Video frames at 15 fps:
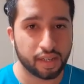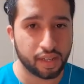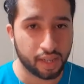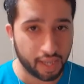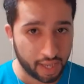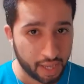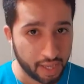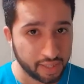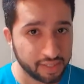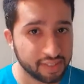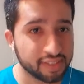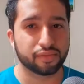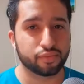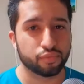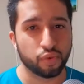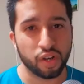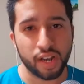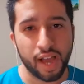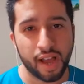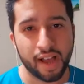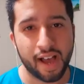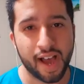and
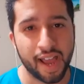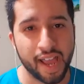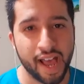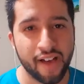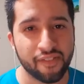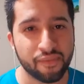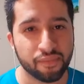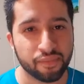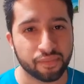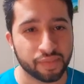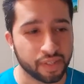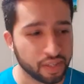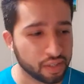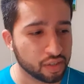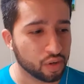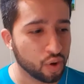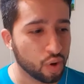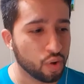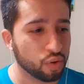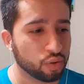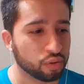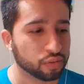voila, I have the
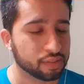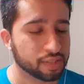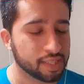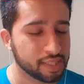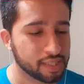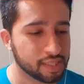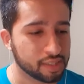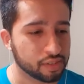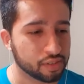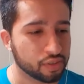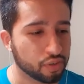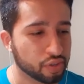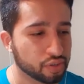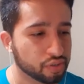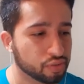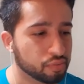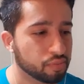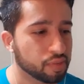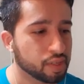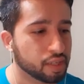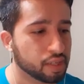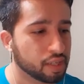goal. This is going to
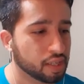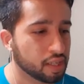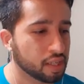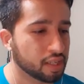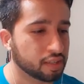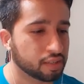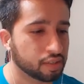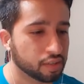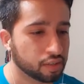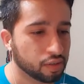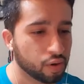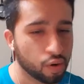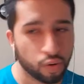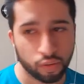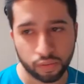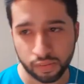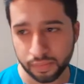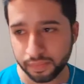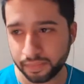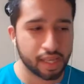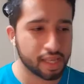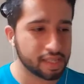be the goal.
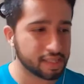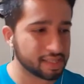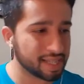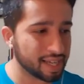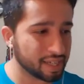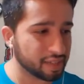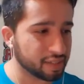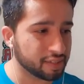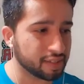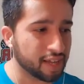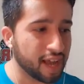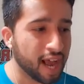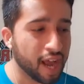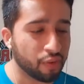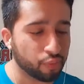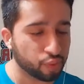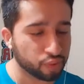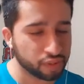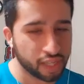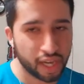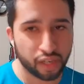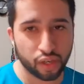Second, I will
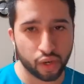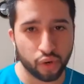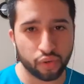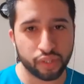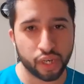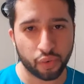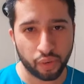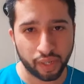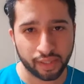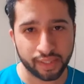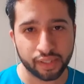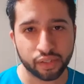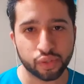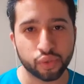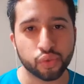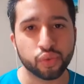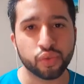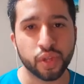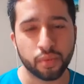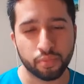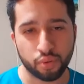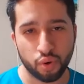not go directly to
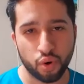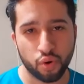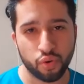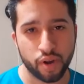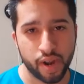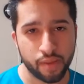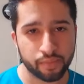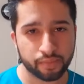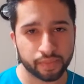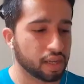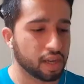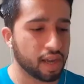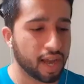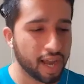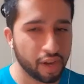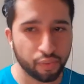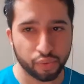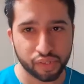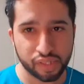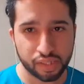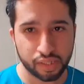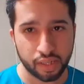the program. I will
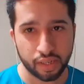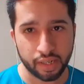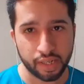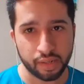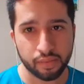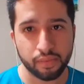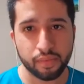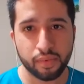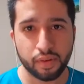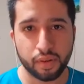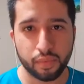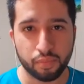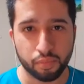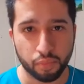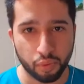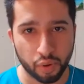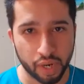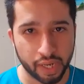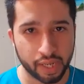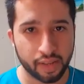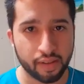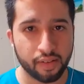study
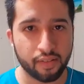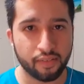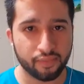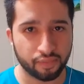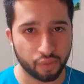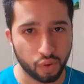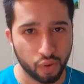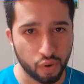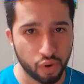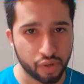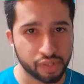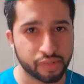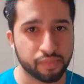brick floors